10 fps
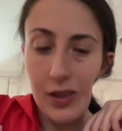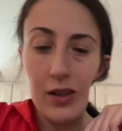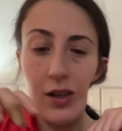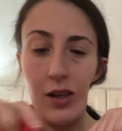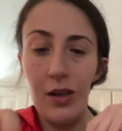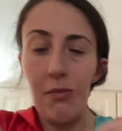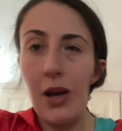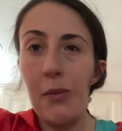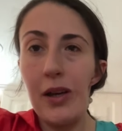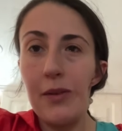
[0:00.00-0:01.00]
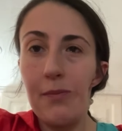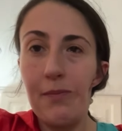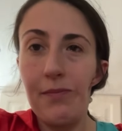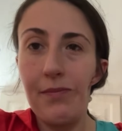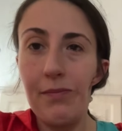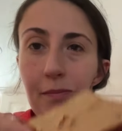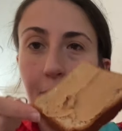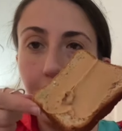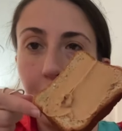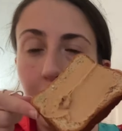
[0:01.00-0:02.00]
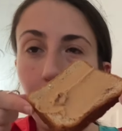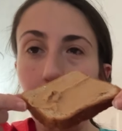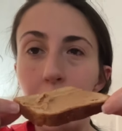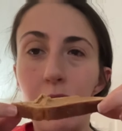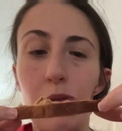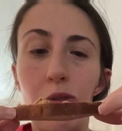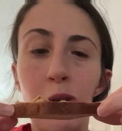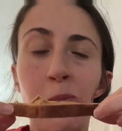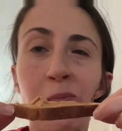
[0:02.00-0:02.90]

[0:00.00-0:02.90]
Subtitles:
I made peanut butter toast.